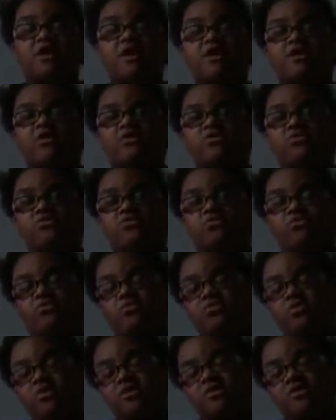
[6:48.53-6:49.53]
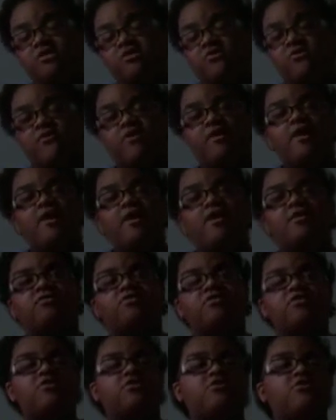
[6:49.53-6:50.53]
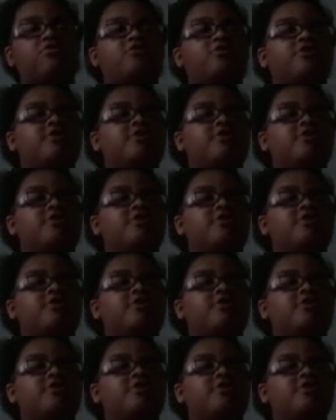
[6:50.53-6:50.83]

a really great idea.